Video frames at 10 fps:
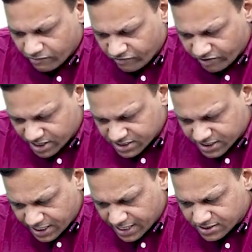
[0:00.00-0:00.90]

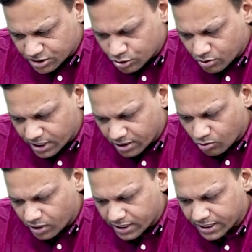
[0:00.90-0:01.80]
Fastest urate
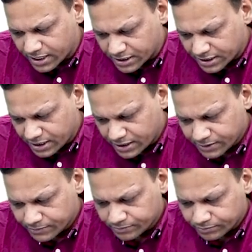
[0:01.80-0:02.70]
lowering
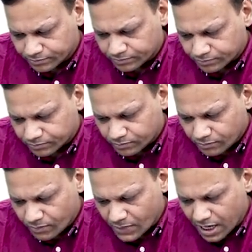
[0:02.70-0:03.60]
agent.
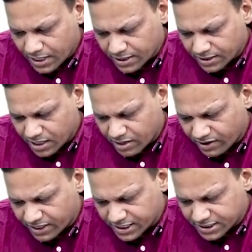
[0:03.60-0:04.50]
And another
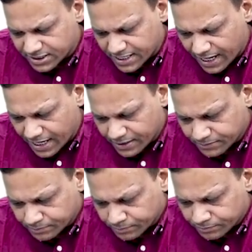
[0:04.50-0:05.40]
advantage is that